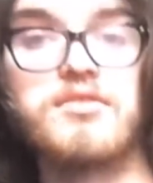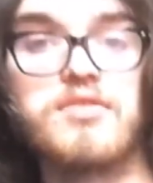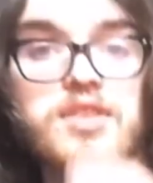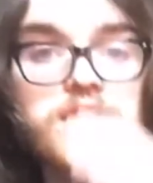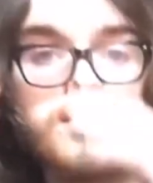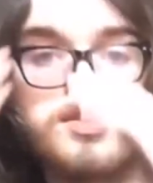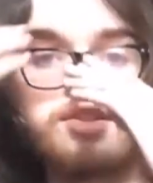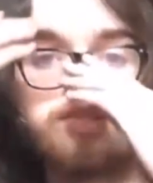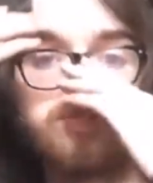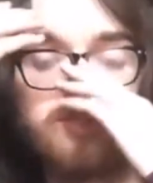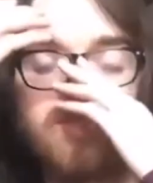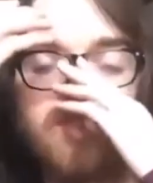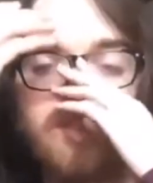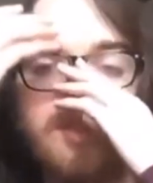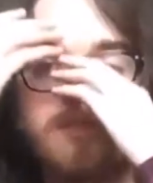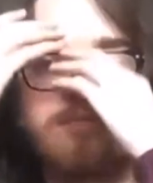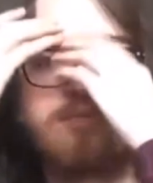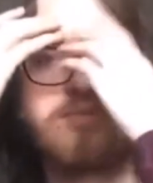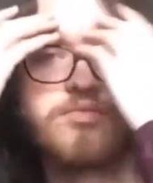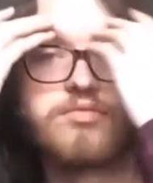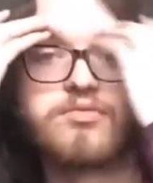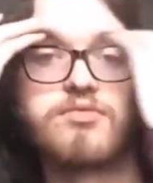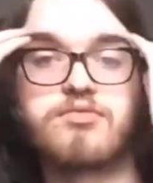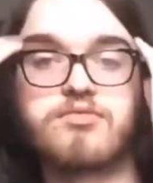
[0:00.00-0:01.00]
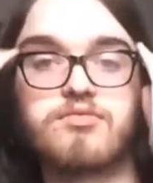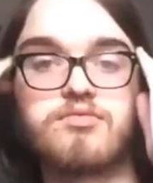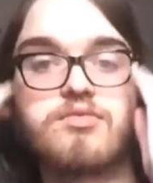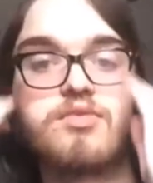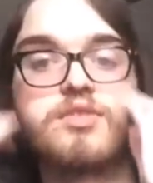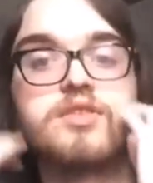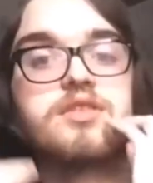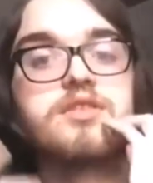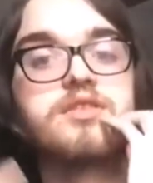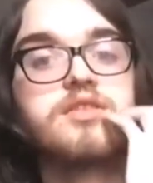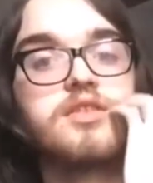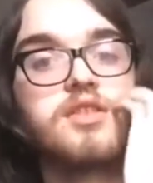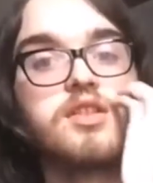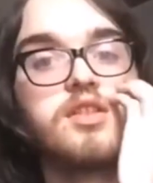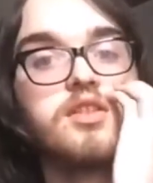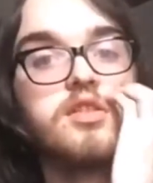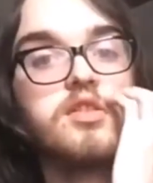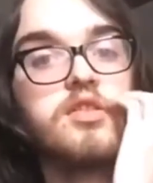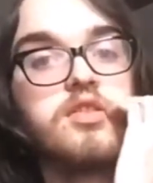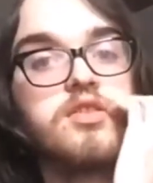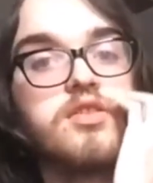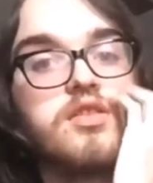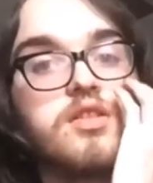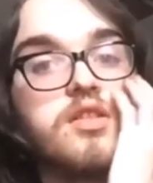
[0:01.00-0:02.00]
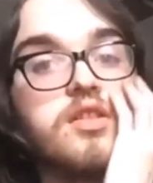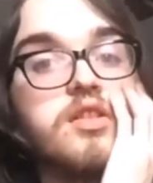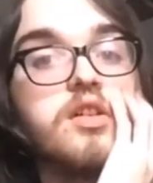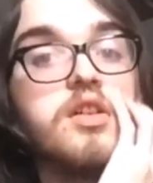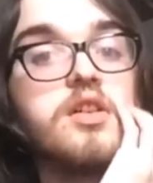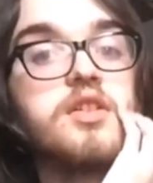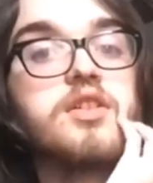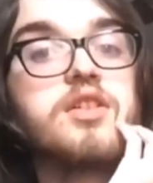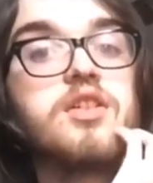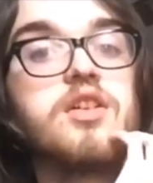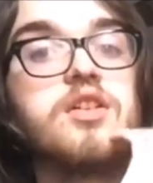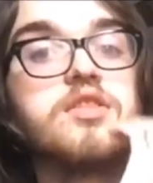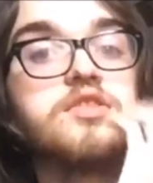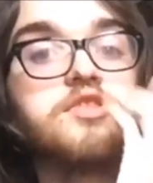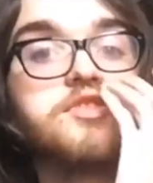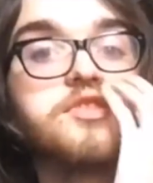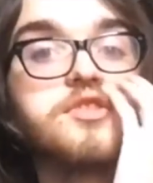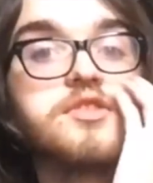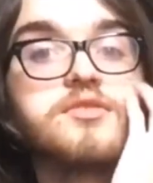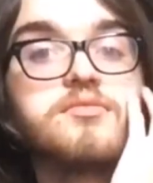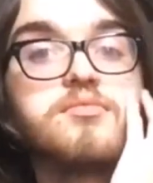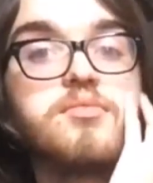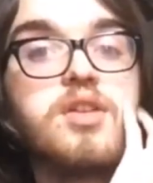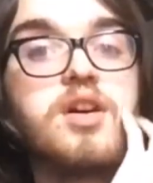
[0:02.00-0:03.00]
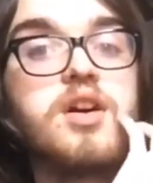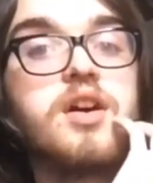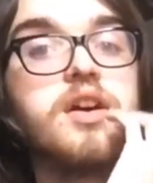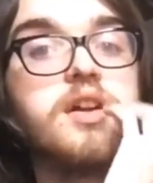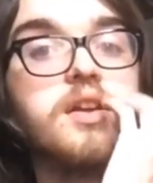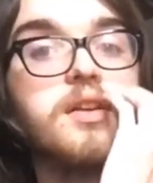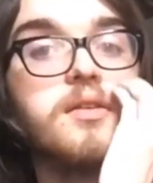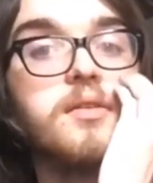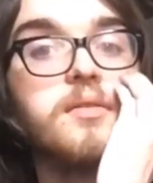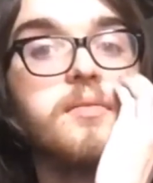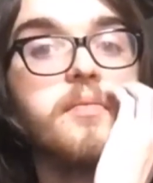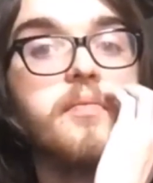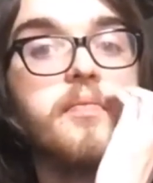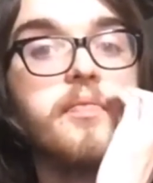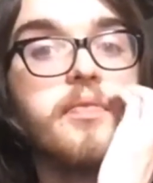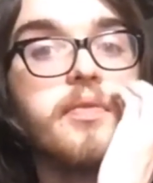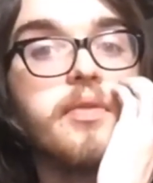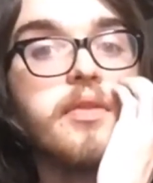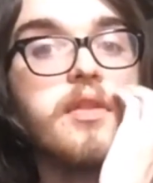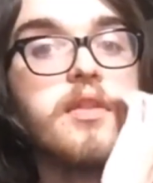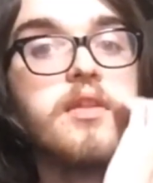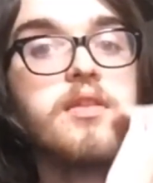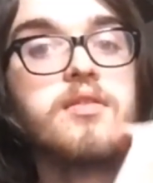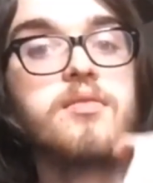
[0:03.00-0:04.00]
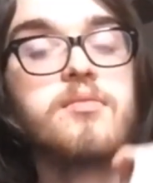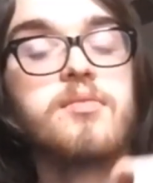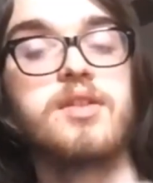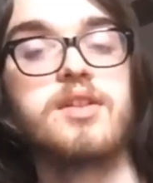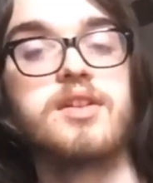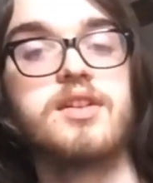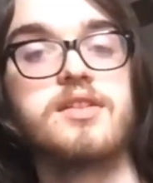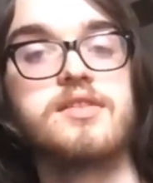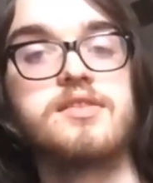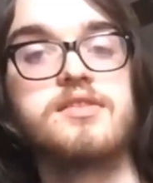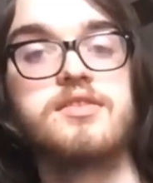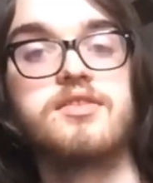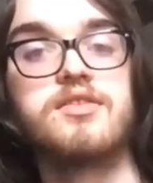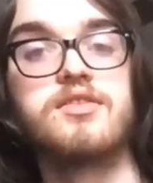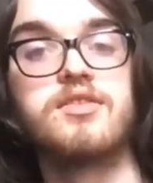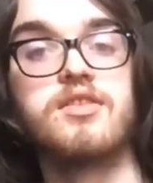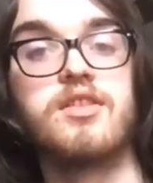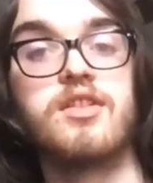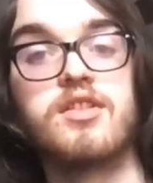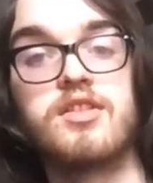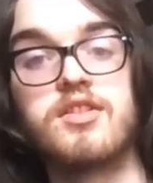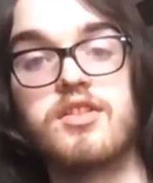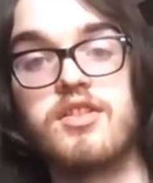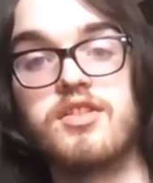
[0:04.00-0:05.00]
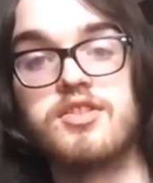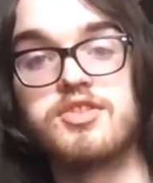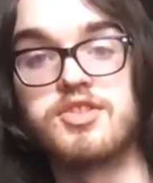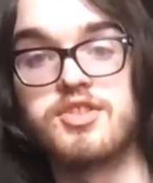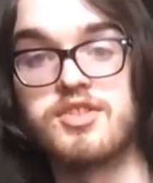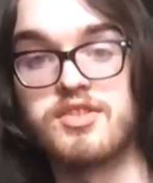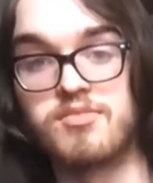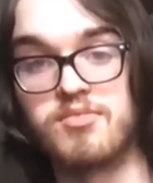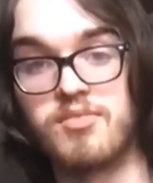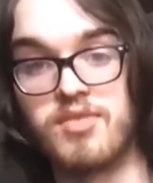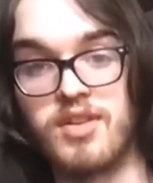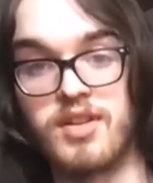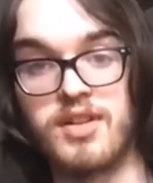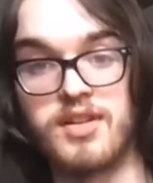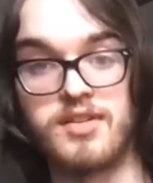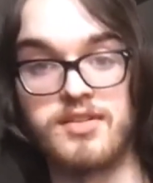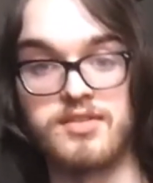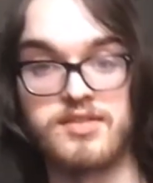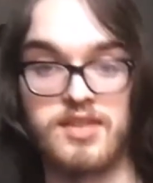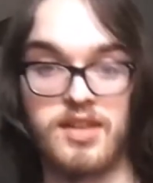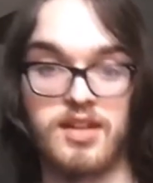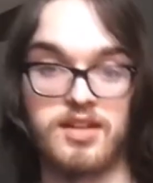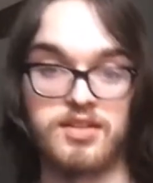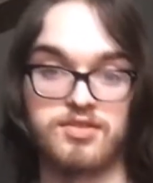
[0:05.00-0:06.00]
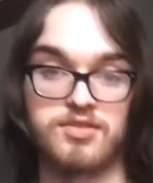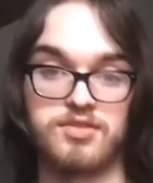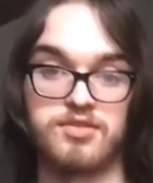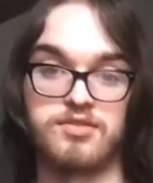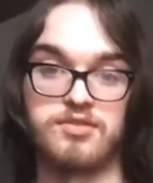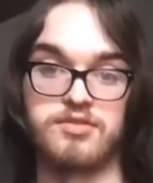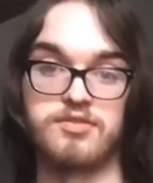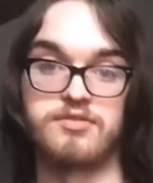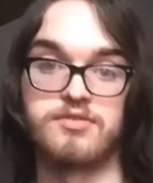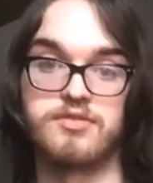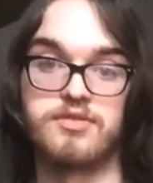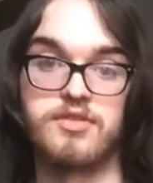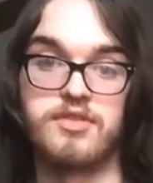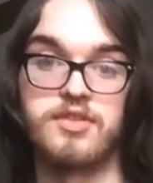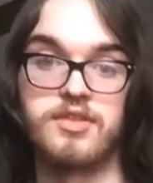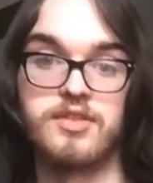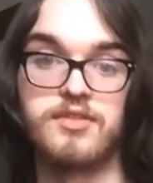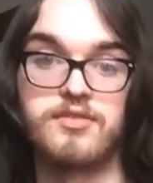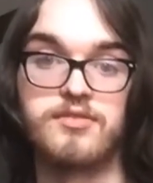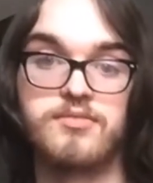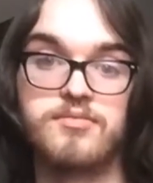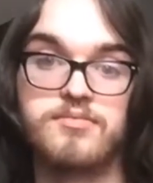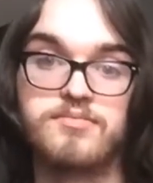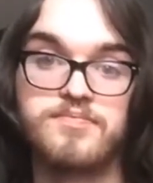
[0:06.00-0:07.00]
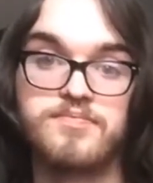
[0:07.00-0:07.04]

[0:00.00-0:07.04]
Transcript: relationship with your unconscious mind, because your unconscious mind is actually your friend.